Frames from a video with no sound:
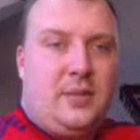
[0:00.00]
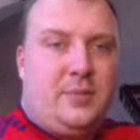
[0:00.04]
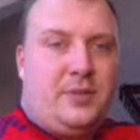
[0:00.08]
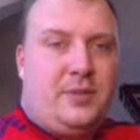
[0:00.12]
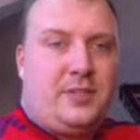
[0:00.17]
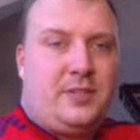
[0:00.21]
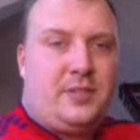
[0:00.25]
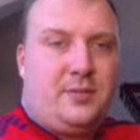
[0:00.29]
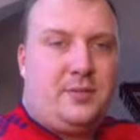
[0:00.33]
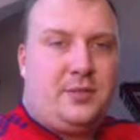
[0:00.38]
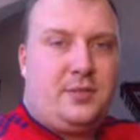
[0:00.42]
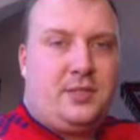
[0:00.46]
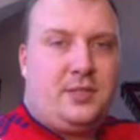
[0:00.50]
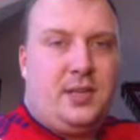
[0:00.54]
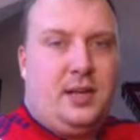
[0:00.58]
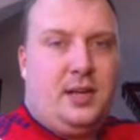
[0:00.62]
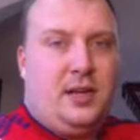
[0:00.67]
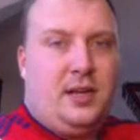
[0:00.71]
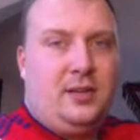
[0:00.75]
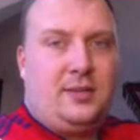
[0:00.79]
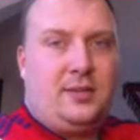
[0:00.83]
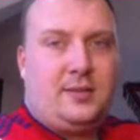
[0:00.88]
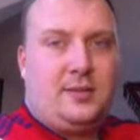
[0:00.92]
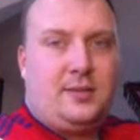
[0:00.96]
are still
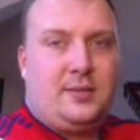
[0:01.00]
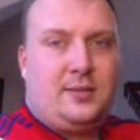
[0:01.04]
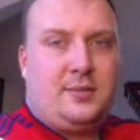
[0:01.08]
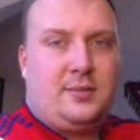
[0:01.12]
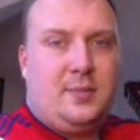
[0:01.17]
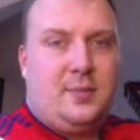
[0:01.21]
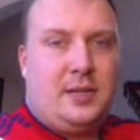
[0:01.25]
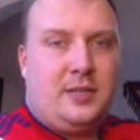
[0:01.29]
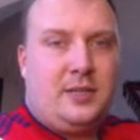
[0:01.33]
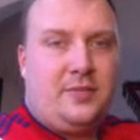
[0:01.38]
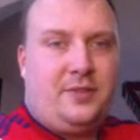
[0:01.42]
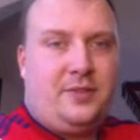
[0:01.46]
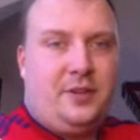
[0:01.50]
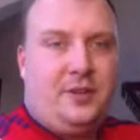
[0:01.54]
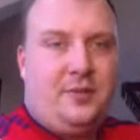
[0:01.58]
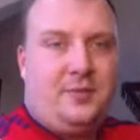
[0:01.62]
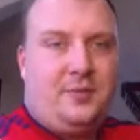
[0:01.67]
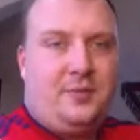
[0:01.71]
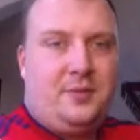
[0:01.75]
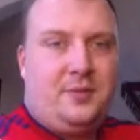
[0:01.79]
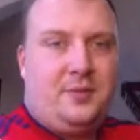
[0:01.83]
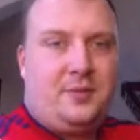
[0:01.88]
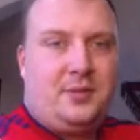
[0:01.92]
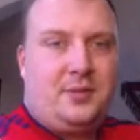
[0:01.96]
sus. There's a few
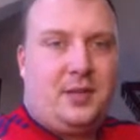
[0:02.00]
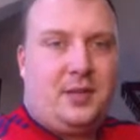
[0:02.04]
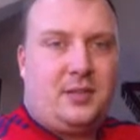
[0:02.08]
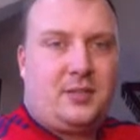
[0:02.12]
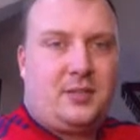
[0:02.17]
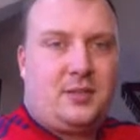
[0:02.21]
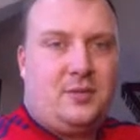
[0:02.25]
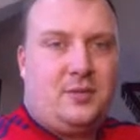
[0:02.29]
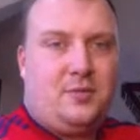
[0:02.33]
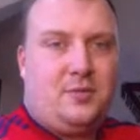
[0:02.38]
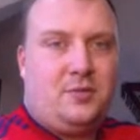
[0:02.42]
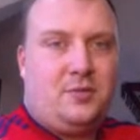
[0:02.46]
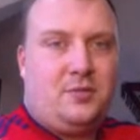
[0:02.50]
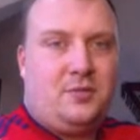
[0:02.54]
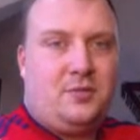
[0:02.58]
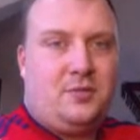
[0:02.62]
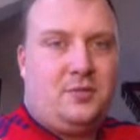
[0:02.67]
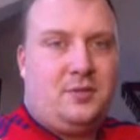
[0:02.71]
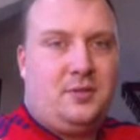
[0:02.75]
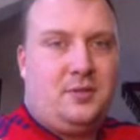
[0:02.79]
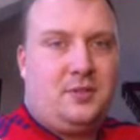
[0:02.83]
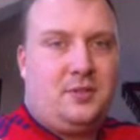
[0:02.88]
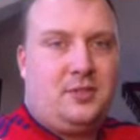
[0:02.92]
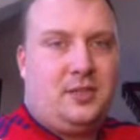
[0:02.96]
sus calls
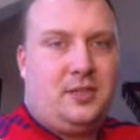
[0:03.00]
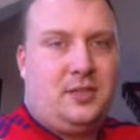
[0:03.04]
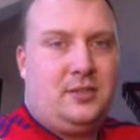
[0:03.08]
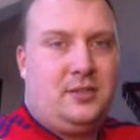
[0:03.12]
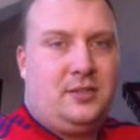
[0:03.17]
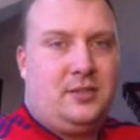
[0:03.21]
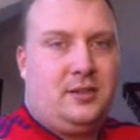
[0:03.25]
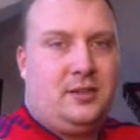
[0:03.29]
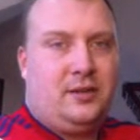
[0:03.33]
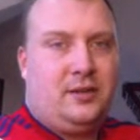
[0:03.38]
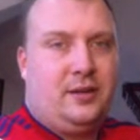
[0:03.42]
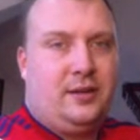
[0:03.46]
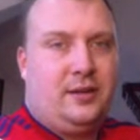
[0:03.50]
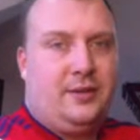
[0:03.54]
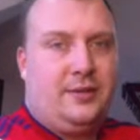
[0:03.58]
tonight.